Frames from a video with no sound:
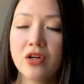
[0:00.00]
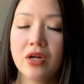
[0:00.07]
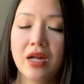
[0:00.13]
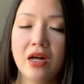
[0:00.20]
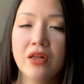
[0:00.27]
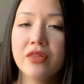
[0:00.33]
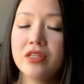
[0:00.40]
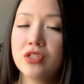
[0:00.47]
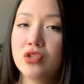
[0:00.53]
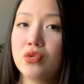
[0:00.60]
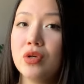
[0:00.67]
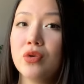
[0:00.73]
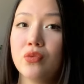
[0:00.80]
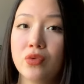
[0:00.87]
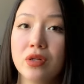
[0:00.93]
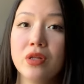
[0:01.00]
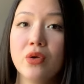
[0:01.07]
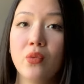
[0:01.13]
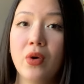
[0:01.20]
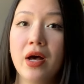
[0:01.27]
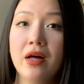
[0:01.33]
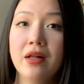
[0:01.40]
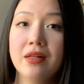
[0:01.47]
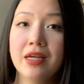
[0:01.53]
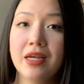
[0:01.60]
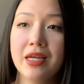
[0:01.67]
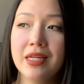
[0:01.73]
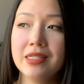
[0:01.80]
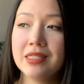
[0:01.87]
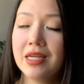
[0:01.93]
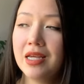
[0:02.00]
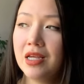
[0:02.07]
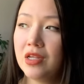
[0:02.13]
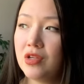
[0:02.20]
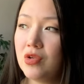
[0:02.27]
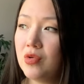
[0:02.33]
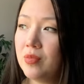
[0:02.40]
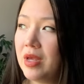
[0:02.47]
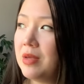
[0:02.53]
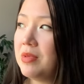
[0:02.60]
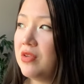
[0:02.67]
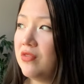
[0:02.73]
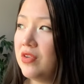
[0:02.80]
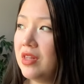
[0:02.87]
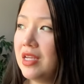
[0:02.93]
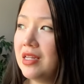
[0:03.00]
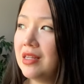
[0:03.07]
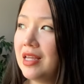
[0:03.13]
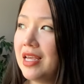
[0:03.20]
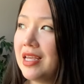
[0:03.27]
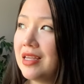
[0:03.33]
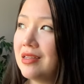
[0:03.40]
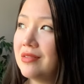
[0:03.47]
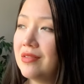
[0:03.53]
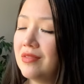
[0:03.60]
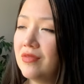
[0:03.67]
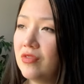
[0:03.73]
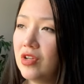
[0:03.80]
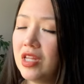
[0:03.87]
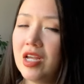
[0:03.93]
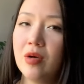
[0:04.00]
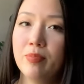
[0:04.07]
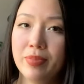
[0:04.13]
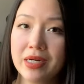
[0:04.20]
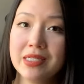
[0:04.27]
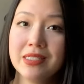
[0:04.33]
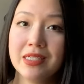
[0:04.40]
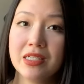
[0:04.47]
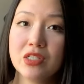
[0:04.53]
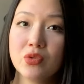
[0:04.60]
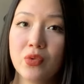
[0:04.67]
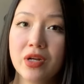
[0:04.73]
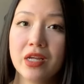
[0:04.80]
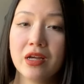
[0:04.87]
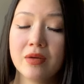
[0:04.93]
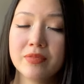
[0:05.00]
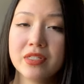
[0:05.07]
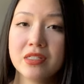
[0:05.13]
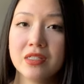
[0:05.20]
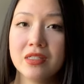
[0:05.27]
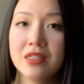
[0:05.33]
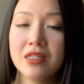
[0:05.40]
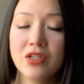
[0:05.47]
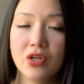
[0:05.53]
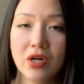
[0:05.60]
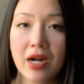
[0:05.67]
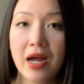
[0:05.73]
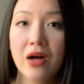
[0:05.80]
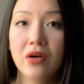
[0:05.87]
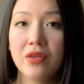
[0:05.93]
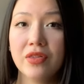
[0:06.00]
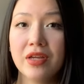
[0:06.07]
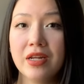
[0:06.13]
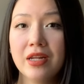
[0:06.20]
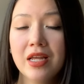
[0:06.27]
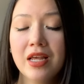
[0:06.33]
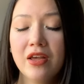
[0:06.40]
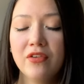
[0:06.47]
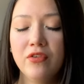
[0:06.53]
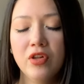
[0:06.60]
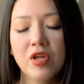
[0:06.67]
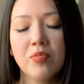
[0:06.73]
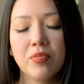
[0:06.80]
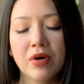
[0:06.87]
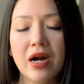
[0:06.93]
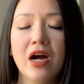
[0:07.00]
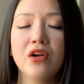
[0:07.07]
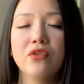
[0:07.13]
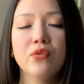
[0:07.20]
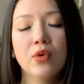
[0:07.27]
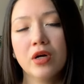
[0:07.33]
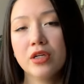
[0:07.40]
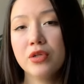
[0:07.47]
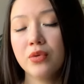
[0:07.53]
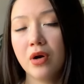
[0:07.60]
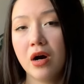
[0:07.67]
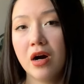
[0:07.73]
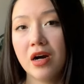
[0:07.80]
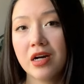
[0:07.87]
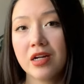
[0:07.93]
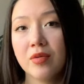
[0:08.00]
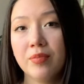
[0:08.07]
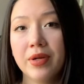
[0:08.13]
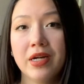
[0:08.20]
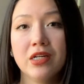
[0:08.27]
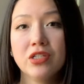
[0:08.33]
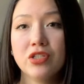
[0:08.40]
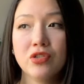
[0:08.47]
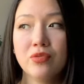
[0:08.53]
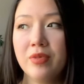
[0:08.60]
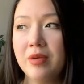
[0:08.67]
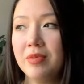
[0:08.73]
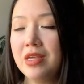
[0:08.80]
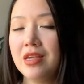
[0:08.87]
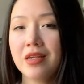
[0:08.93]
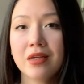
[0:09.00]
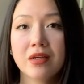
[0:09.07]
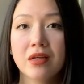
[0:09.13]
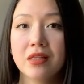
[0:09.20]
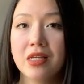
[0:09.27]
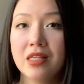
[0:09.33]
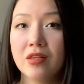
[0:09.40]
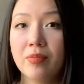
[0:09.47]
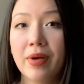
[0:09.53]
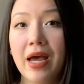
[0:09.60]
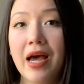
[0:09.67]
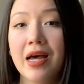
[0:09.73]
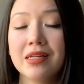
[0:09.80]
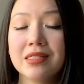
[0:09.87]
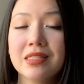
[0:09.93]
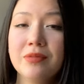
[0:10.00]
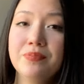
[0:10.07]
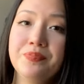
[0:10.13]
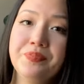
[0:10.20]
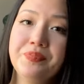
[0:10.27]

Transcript: your health is doing really well, and you may be feeling like really abundant when it comes to your health, and really proud of where you are compared to maybe in the past.